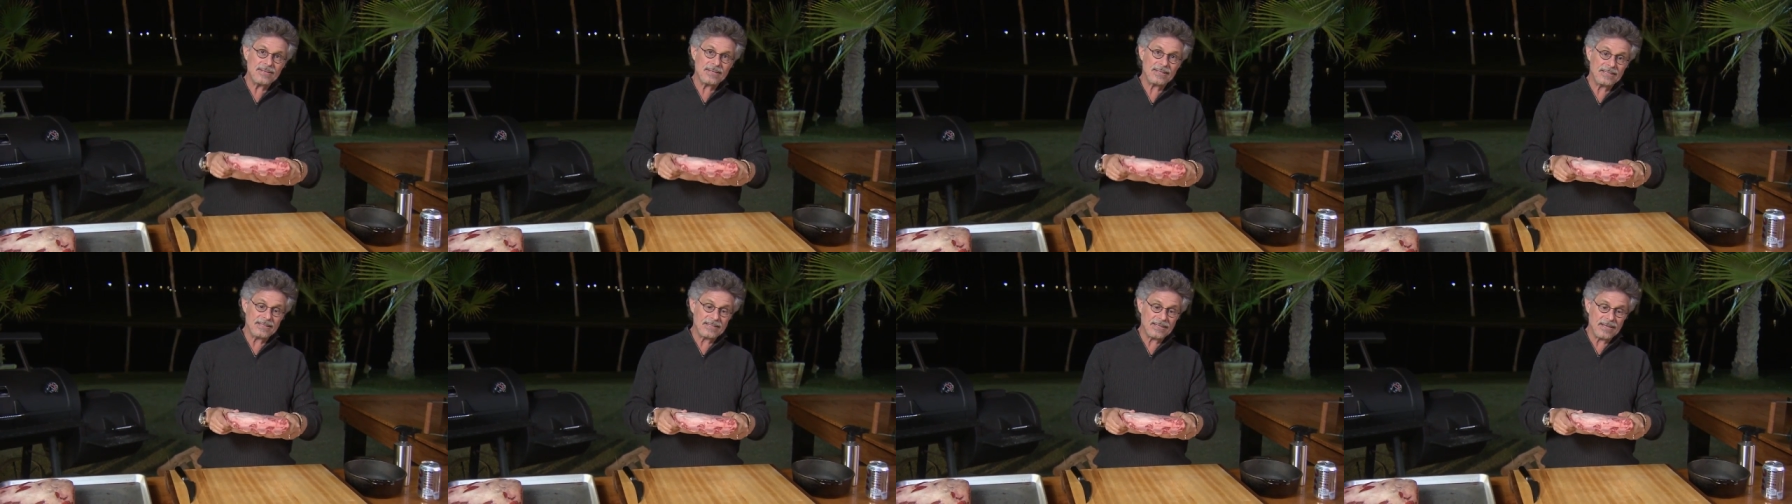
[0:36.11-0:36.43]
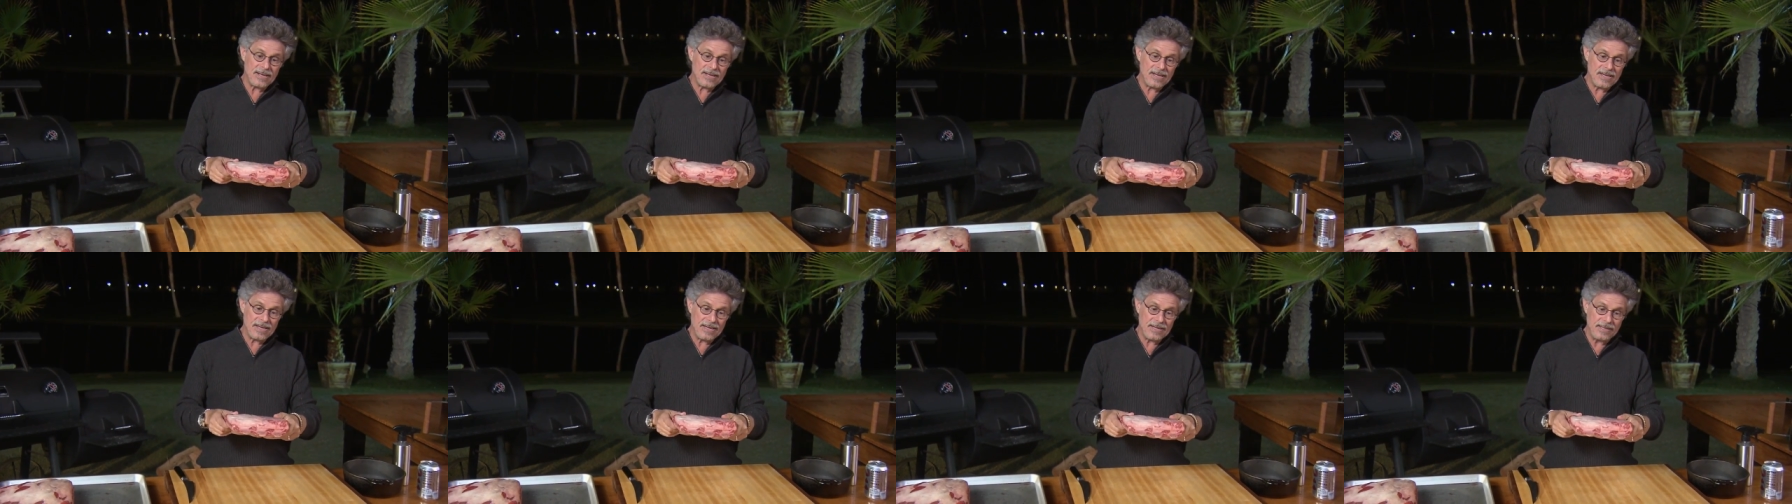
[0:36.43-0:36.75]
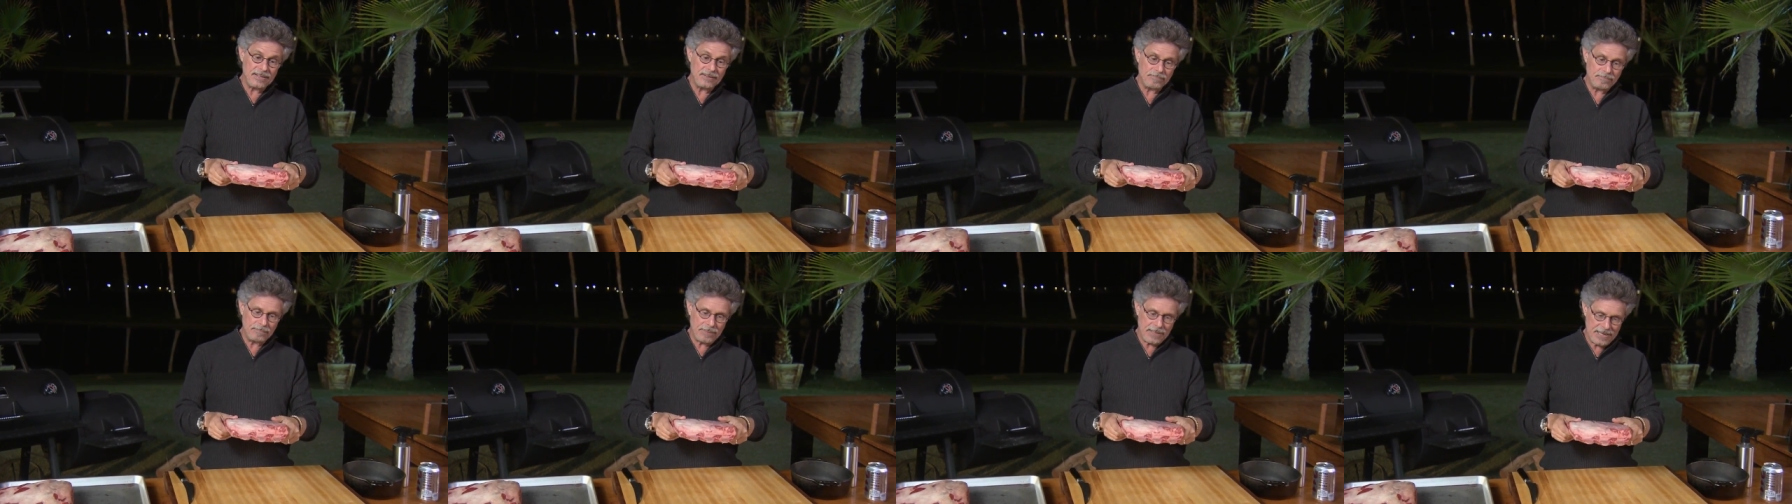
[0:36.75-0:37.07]
to
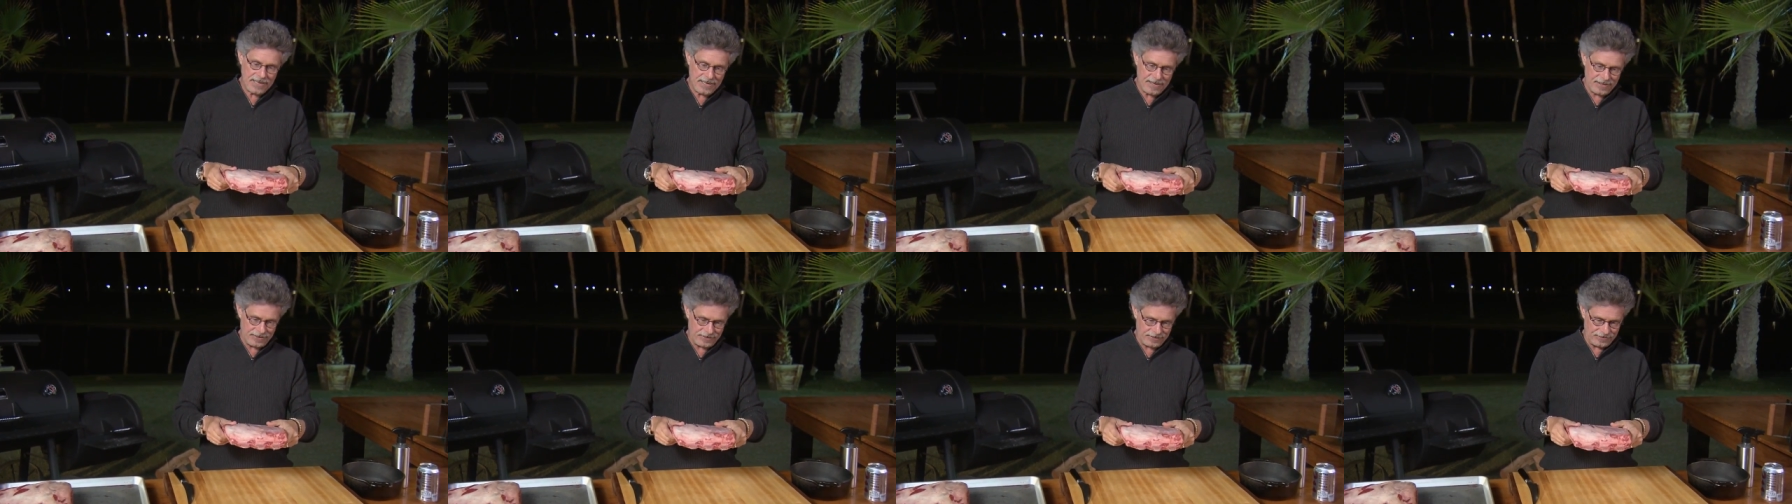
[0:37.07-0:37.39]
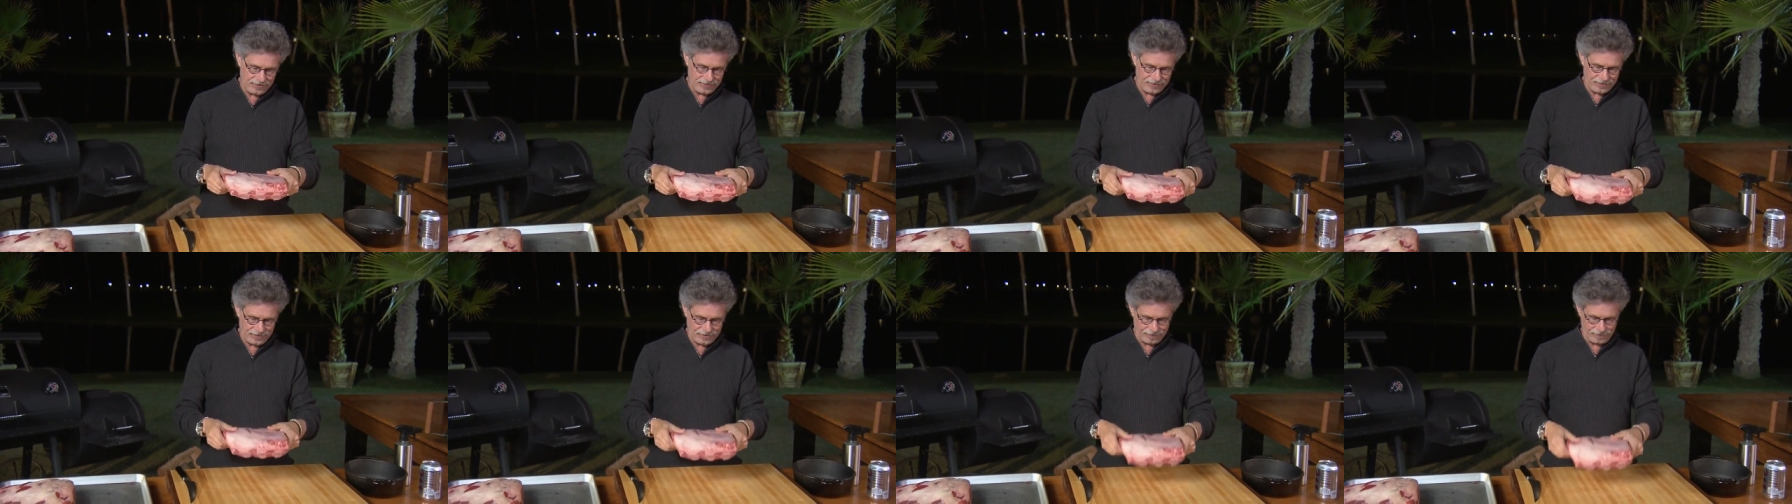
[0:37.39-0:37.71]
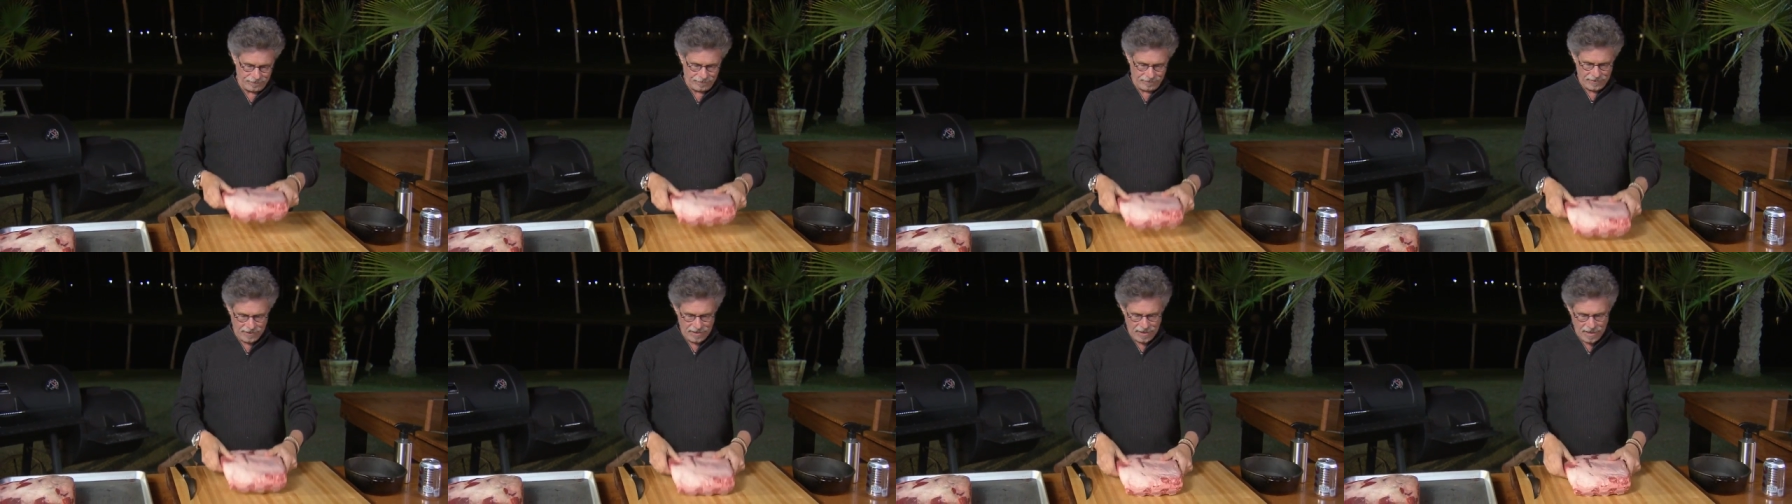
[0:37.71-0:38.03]
nine pounds.
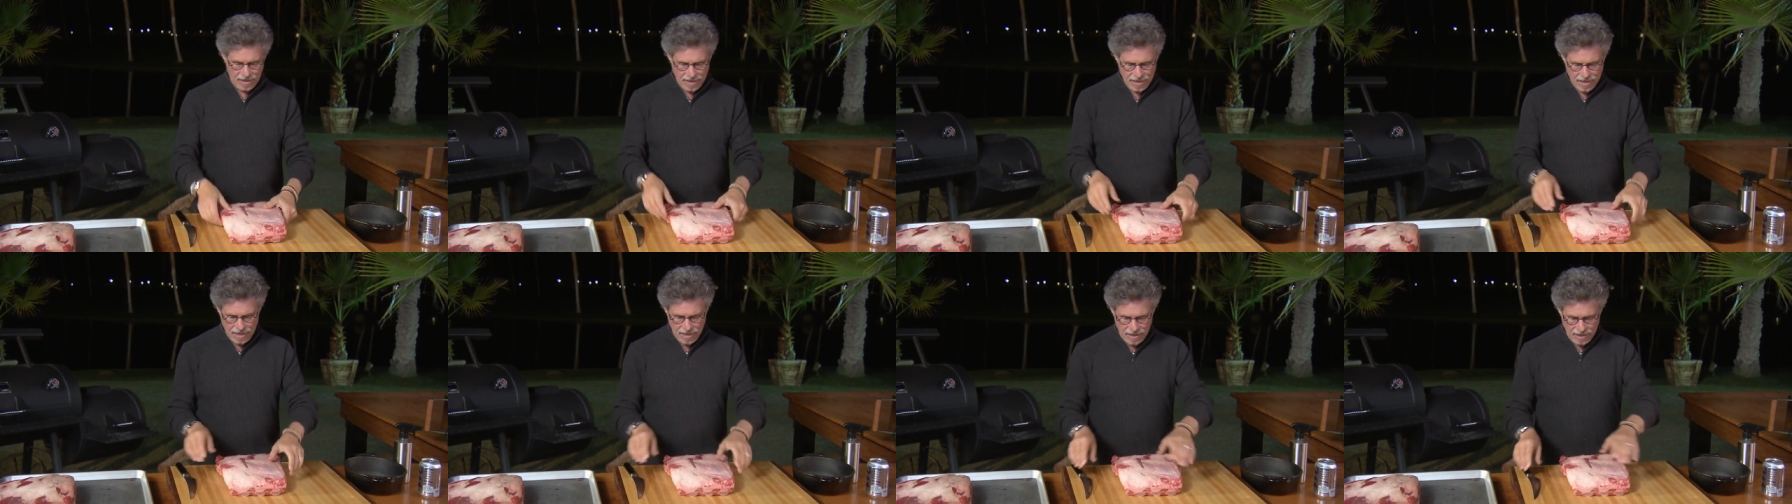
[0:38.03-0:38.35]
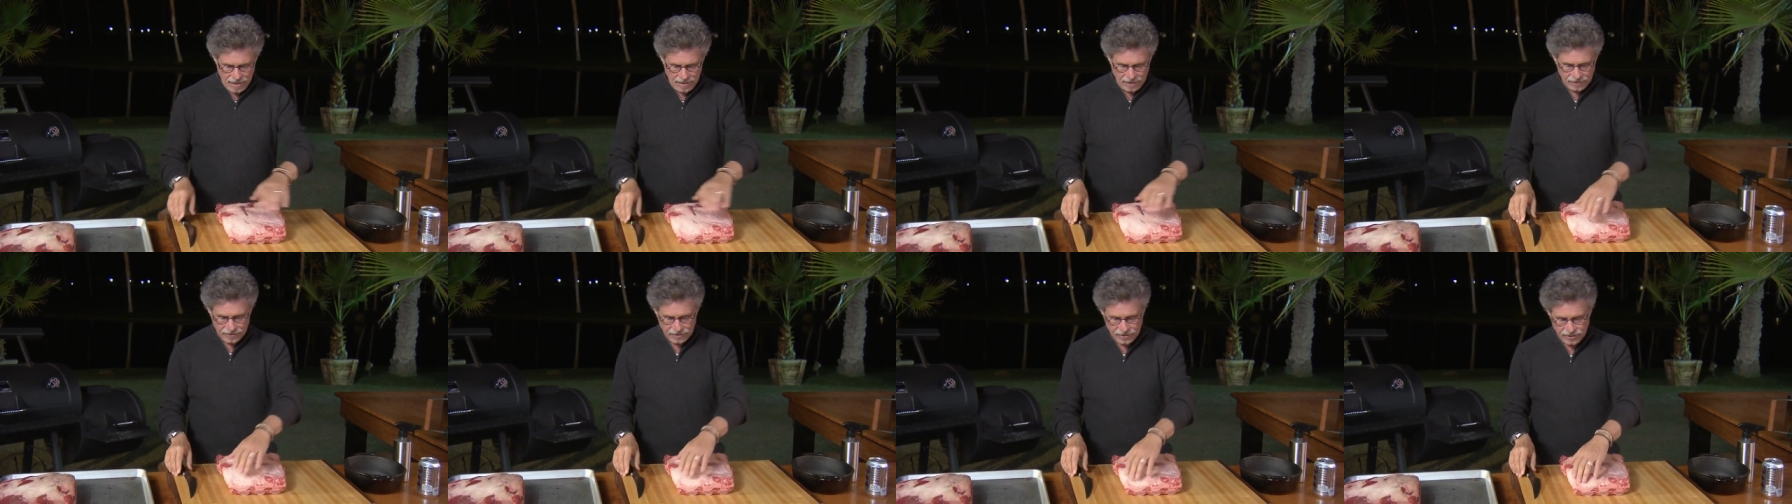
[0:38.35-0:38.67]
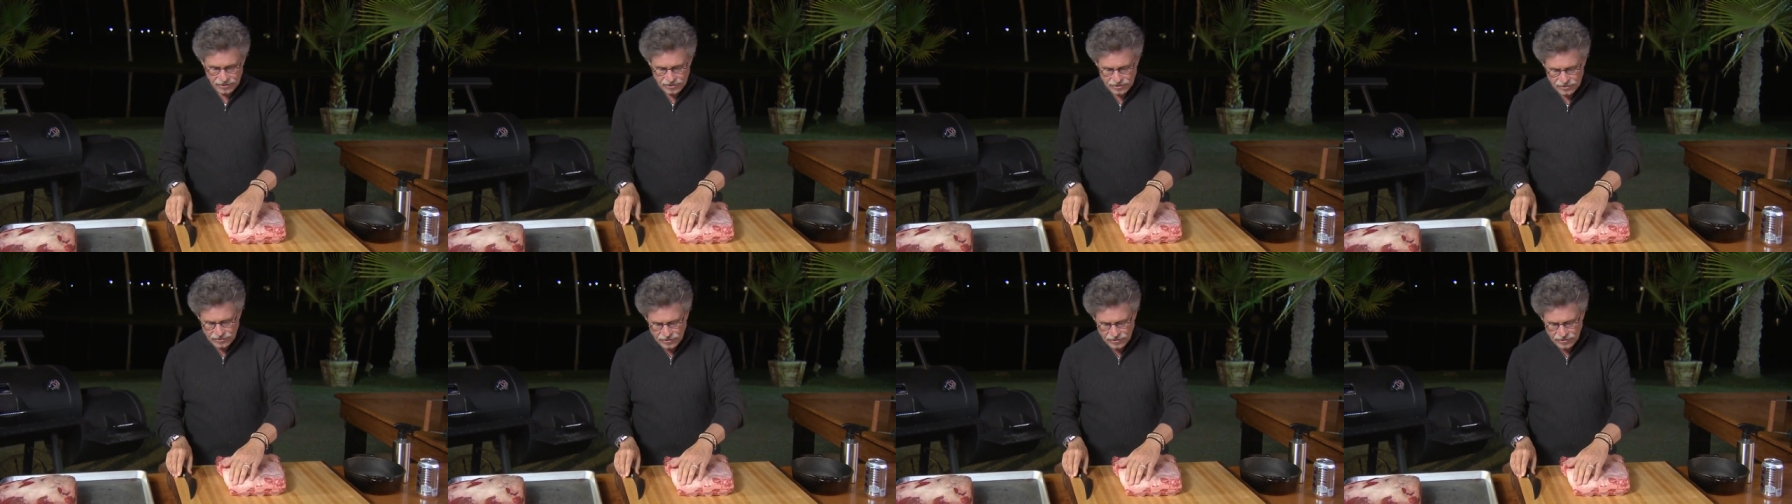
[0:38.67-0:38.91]
To